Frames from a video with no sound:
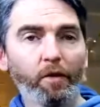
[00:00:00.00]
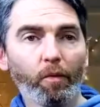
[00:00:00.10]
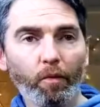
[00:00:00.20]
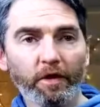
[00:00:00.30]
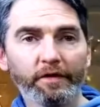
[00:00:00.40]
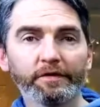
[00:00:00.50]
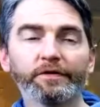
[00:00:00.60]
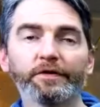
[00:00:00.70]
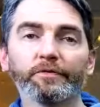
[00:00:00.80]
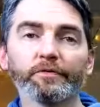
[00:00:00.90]
1, 2,
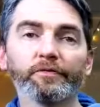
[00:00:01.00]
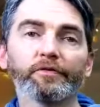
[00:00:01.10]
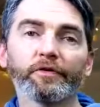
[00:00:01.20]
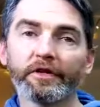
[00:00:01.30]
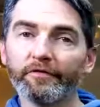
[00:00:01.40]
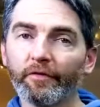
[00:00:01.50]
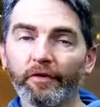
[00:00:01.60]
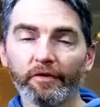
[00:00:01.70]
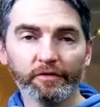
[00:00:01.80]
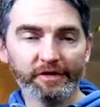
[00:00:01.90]
3, 4.
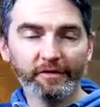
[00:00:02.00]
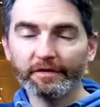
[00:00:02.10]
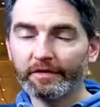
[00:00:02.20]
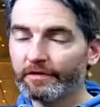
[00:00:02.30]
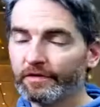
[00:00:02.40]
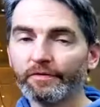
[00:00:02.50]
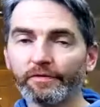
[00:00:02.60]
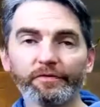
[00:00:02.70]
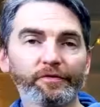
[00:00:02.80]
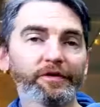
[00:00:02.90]
1, 2,
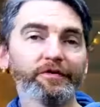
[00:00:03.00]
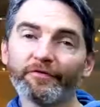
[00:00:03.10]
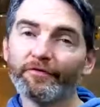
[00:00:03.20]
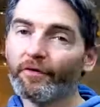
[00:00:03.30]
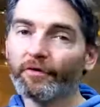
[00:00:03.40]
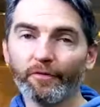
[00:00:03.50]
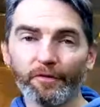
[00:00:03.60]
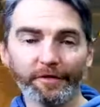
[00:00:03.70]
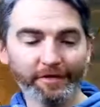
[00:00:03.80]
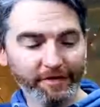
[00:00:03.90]
3, 4.
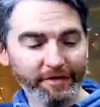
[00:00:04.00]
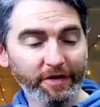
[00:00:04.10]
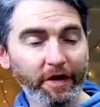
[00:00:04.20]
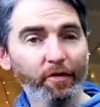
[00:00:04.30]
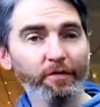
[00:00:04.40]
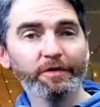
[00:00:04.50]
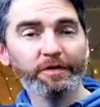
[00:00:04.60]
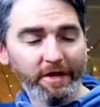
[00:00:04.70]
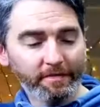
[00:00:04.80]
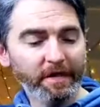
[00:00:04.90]
1, 2. One more
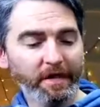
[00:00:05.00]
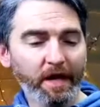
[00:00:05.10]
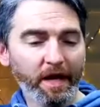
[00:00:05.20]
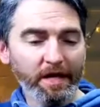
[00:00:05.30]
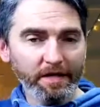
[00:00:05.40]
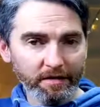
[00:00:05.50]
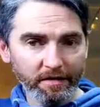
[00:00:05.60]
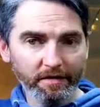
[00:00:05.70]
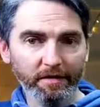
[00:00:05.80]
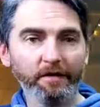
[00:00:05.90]
time. A,
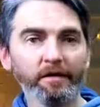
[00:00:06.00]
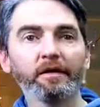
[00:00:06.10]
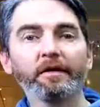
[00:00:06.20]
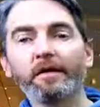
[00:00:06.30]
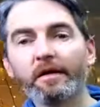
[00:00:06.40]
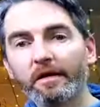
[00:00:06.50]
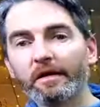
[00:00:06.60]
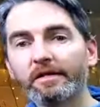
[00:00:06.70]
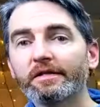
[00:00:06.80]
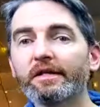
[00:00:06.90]

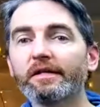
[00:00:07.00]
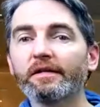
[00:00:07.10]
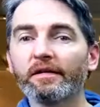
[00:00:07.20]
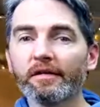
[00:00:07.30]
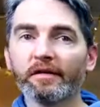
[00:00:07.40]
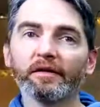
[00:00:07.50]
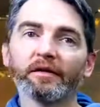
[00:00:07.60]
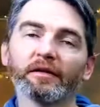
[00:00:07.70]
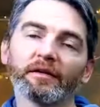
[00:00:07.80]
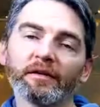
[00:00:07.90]
D,
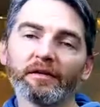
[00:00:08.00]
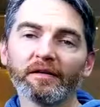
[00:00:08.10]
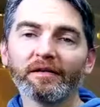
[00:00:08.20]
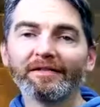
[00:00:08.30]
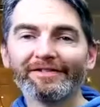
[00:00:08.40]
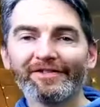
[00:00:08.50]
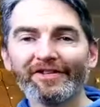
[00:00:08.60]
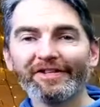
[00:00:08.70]
G,